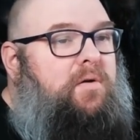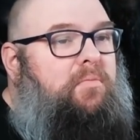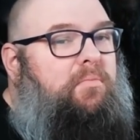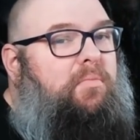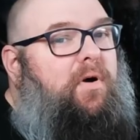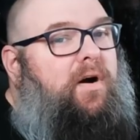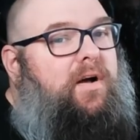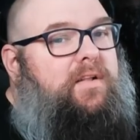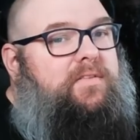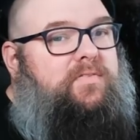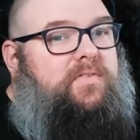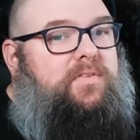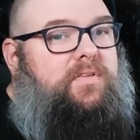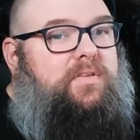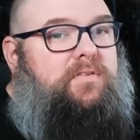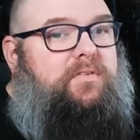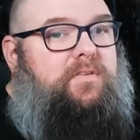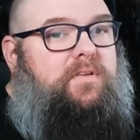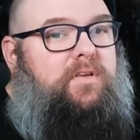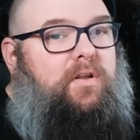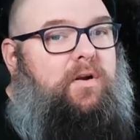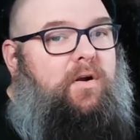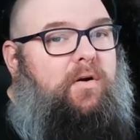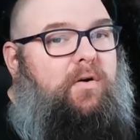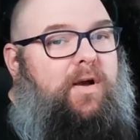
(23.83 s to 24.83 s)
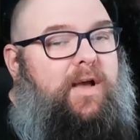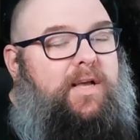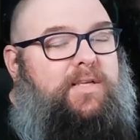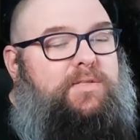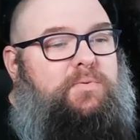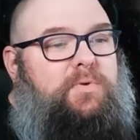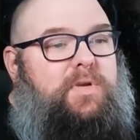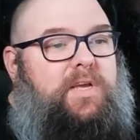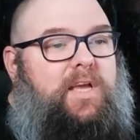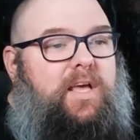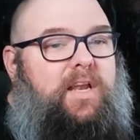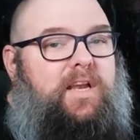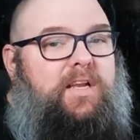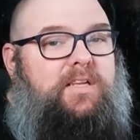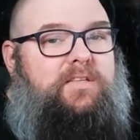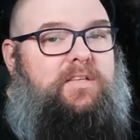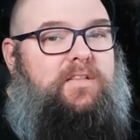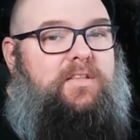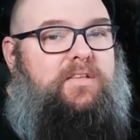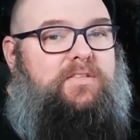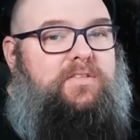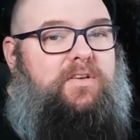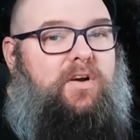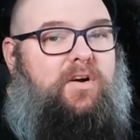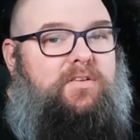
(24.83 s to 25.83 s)
but as we get into
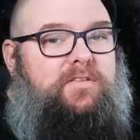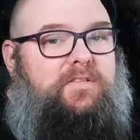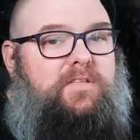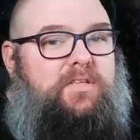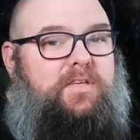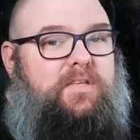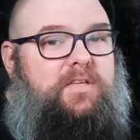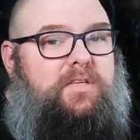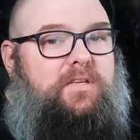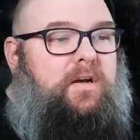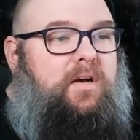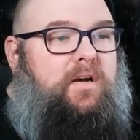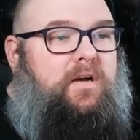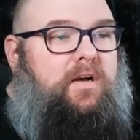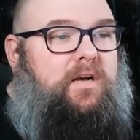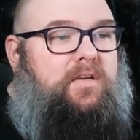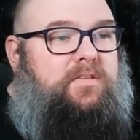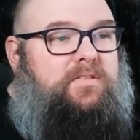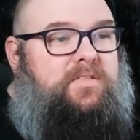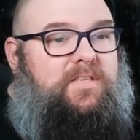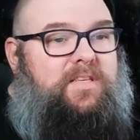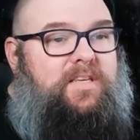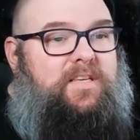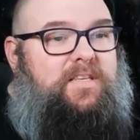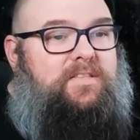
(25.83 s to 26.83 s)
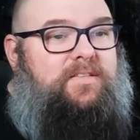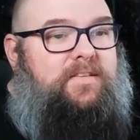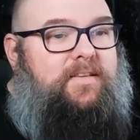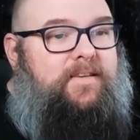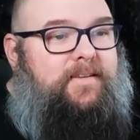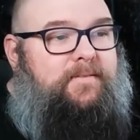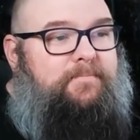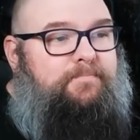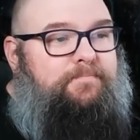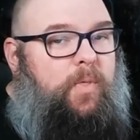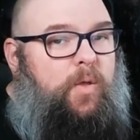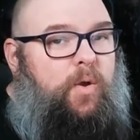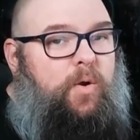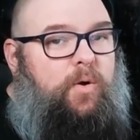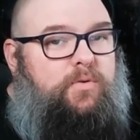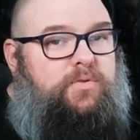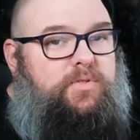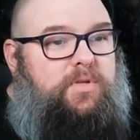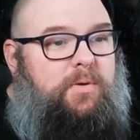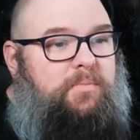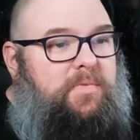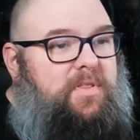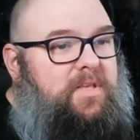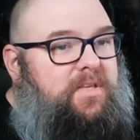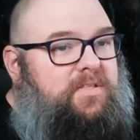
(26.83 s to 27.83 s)
this Hunted season,
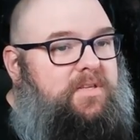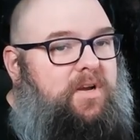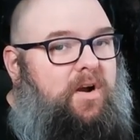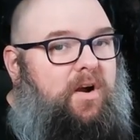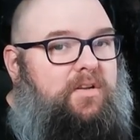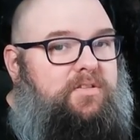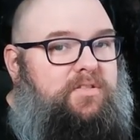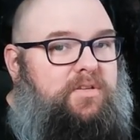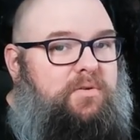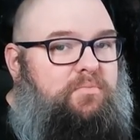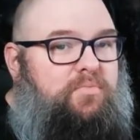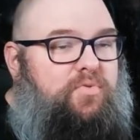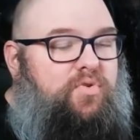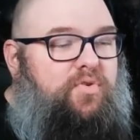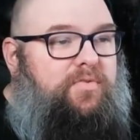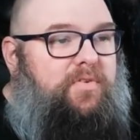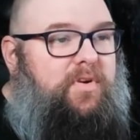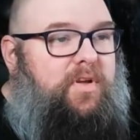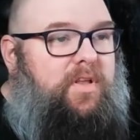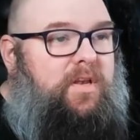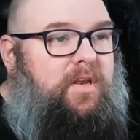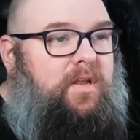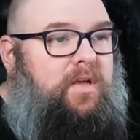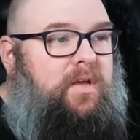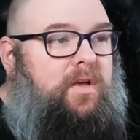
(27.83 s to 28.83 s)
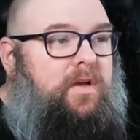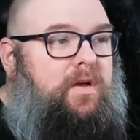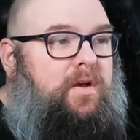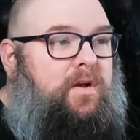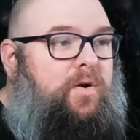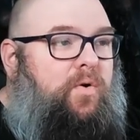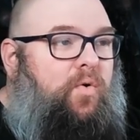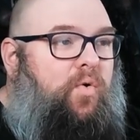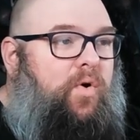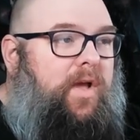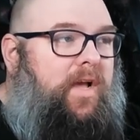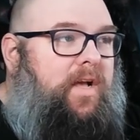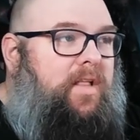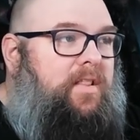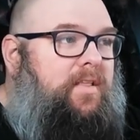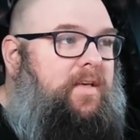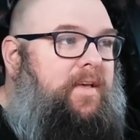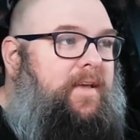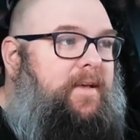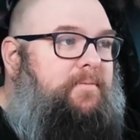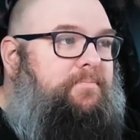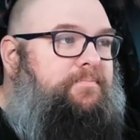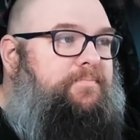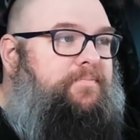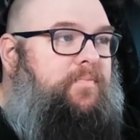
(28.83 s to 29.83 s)
some of these cards are moving
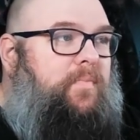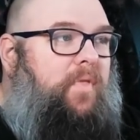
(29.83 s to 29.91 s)
quickly.